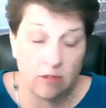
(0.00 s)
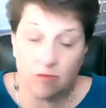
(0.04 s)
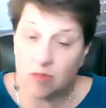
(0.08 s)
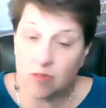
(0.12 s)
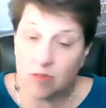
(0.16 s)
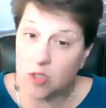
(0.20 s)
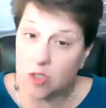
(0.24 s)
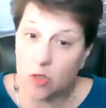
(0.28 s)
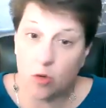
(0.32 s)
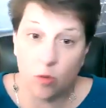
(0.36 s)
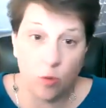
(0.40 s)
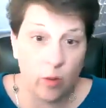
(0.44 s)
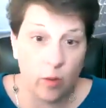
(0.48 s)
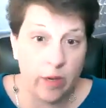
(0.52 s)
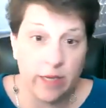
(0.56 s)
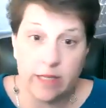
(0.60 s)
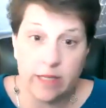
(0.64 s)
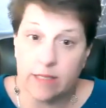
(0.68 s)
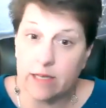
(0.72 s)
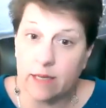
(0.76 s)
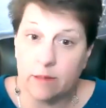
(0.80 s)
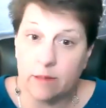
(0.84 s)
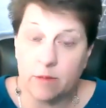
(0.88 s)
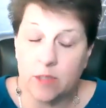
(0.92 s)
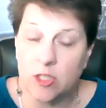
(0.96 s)
It's a great
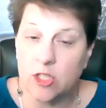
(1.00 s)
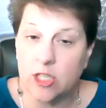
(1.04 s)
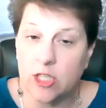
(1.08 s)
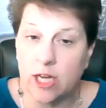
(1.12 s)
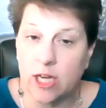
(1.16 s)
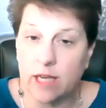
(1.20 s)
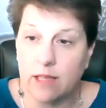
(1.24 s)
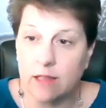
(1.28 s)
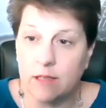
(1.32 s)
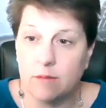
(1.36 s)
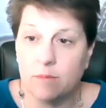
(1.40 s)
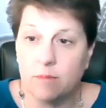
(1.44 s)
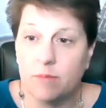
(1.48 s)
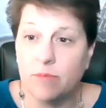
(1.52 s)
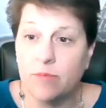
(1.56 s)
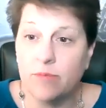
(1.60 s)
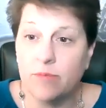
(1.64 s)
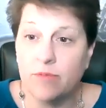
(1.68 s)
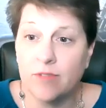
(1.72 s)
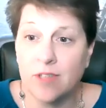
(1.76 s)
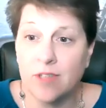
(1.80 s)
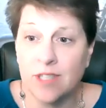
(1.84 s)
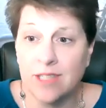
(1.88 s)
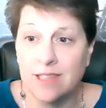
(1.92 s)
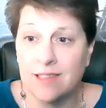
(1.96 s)
time to check them
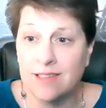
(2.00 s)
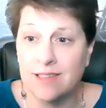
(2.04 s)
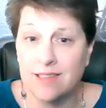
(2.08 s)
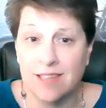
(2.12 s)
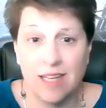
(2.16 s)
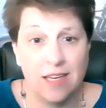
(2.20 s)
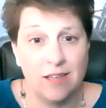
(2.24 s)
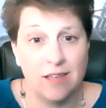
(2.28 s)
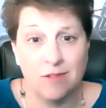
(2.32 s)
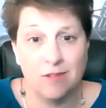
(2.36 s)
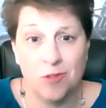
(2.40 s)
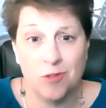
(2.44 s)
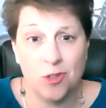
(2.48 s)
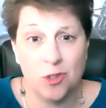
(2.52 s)
instead of